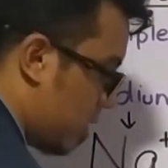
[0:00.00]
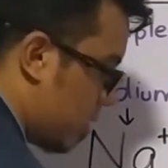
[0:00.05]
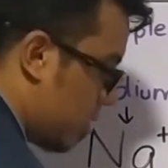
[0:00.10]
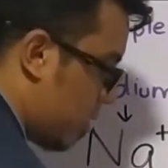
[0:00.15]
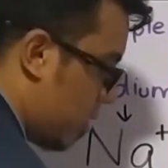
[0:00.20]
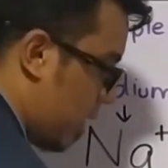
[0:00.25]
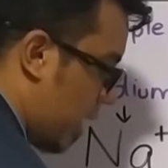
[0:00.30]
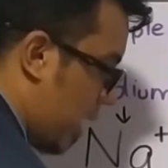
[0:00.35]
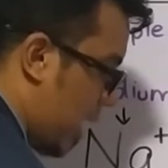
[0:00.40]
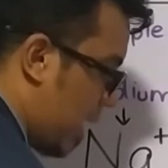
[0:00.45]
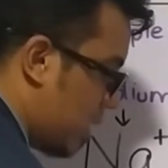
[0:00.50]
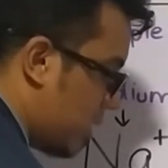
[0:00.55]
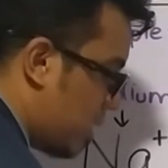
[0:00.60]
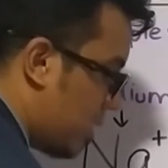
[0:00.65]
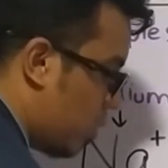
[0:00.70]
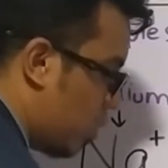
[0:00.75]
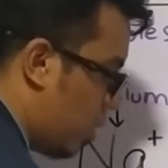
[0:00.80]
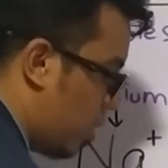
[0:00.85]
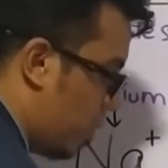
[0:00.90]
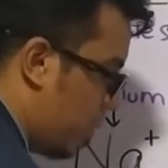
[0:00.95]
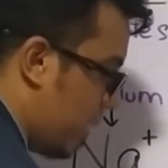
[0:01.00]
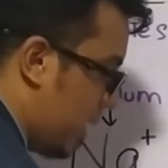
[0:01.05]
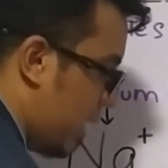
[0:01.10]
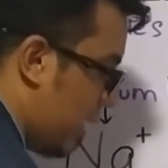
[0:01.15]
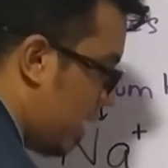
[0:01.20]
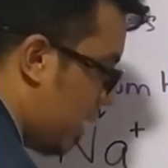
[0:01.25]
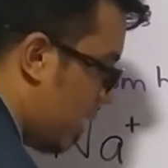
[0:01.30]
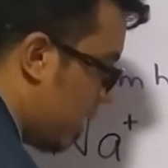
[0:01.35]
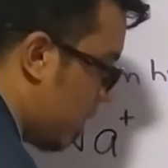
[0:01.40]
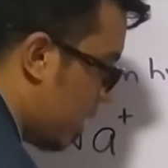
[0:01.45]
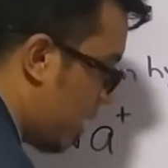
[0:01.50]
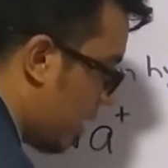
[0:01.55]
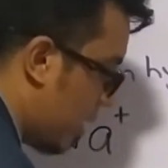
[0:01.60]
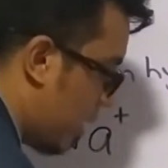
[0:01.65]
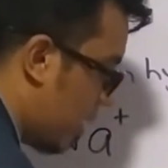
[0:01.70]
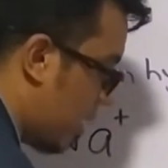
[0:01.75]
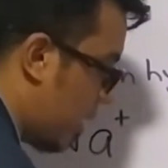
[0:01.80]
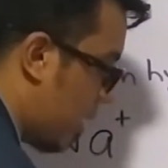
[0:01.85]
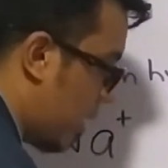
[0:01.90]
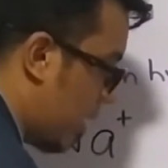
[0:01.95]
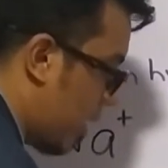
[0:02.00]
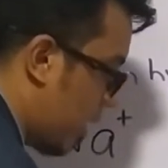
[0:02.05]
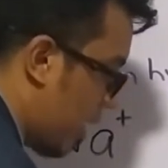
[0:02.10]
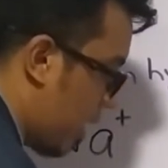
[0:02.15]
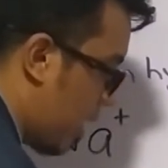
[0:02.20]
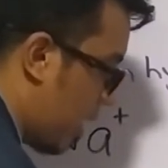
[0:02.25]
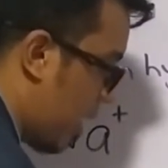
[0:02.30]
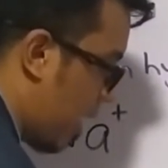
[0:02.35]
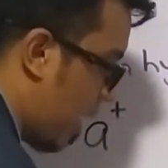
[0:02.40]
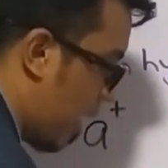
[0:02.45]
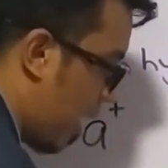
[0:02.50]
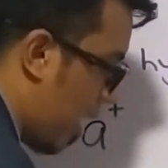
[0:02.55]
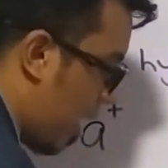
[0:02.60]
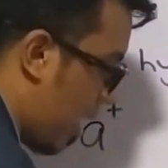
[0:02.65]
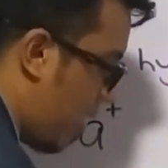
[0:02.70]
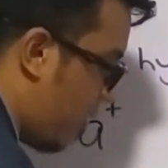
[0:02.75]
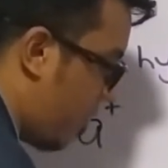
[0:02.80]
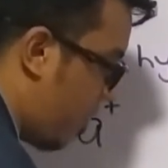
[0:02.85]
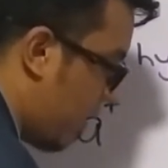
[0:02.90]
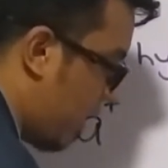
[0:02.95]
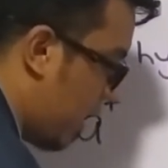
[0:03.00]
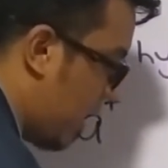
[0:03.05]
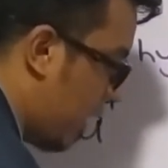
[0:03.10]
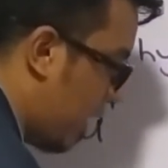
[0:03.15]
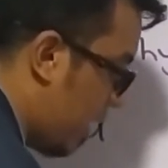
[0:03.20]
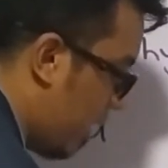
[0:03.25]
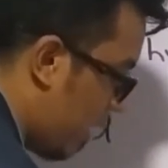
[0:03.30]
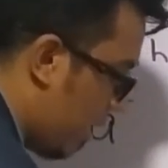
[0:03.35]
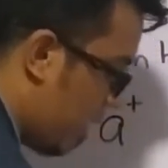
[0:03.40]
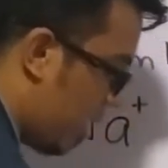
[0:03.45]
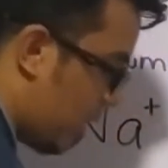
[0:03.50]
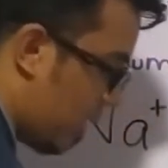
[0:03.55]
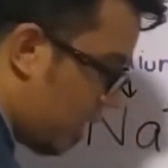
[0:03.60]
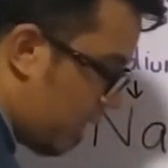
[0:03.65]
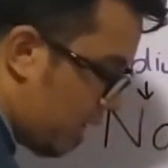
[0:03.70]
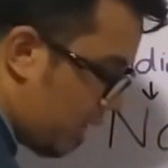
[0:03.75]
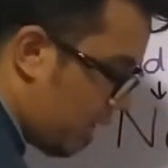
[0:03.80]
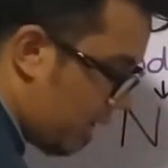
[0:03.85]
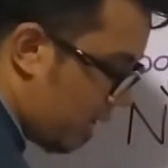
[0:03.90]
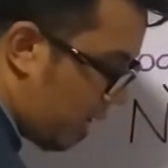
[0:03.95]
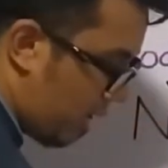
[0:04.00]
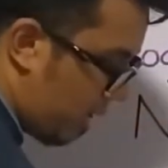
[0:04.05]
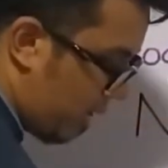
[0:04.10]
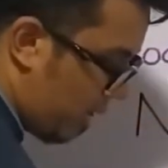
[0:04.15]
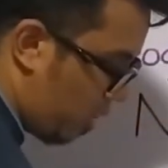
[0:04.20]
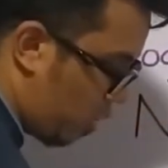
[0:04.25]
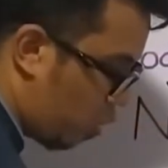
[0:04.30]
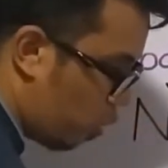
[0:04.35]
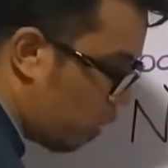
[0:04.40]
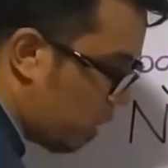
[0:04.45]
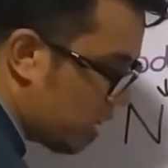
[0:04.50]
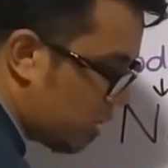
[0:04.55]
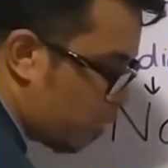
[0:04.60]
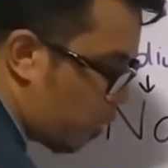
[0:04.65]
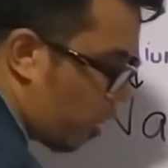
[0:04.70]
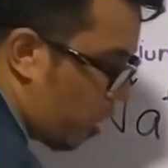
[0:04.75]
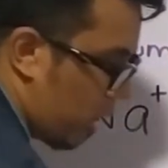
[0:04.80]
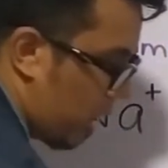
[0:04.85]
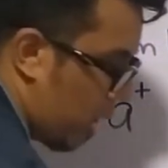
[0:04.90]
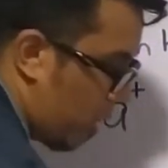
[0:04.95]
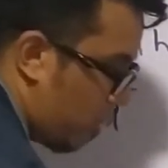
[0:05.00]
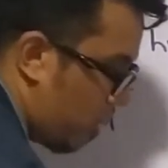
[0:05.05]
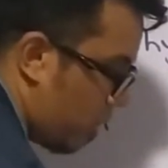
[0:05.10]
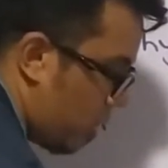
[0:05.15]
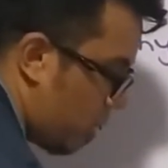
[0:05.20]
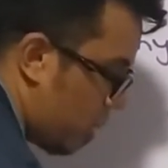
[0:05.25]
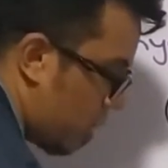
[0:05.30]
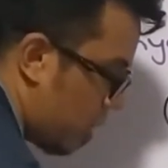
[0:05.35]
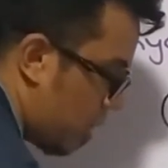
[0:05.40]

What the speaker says: So the answer will be Fe, and the 2 is brought down,